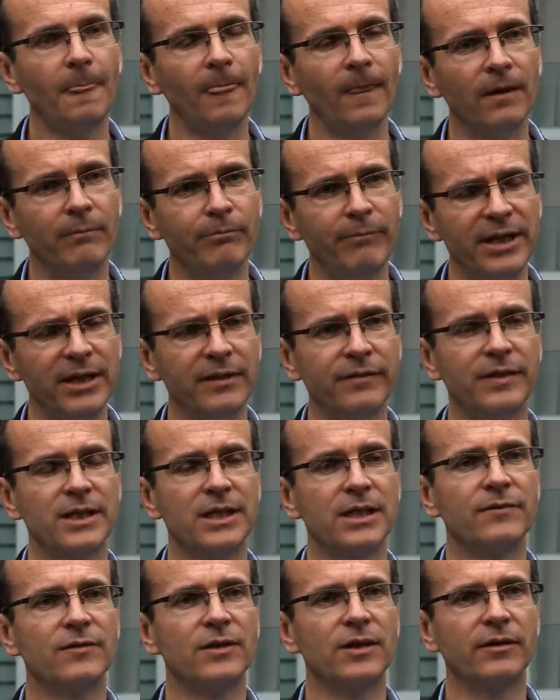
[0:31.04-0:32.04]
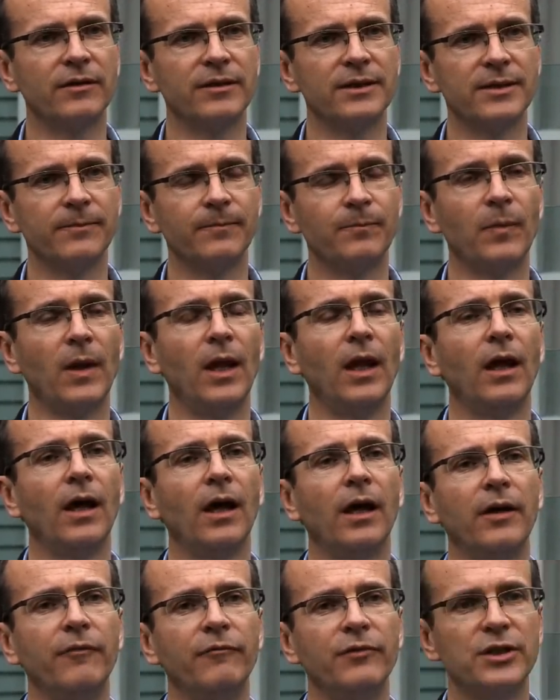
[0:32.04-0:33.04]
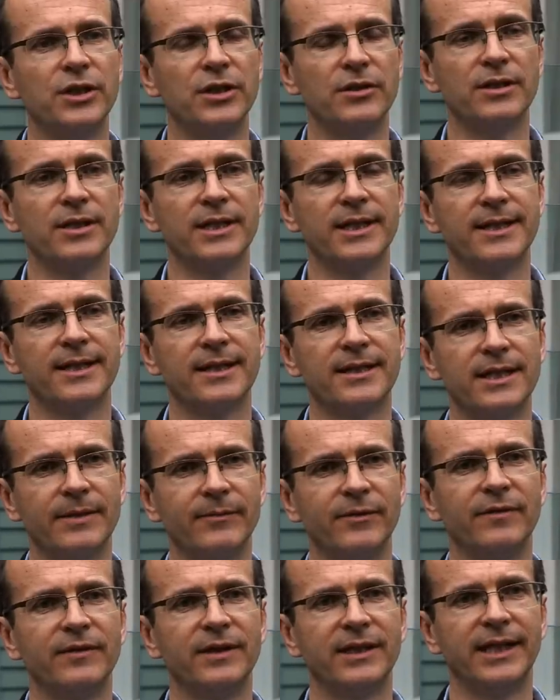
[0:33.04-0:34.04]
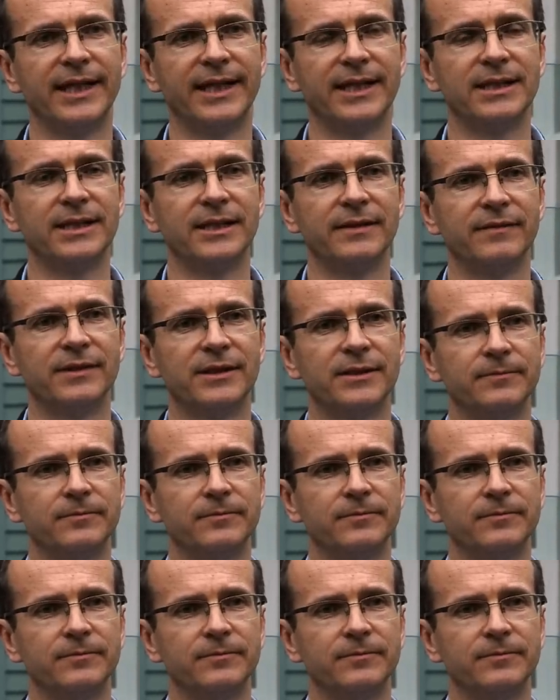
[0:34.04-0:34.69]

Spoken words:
the benefits of tourism and reduces some of the negatives.